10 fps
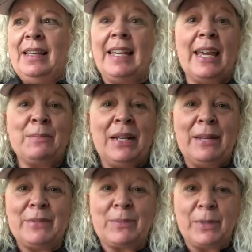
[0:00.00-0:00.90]
Again, my
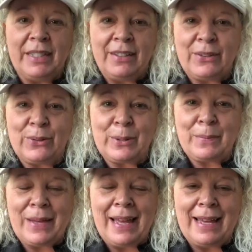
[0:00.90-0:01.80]
name is Melinda
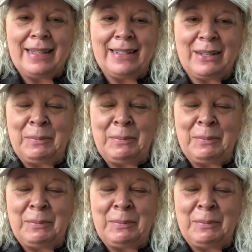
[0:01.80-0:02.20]
Thorpe, and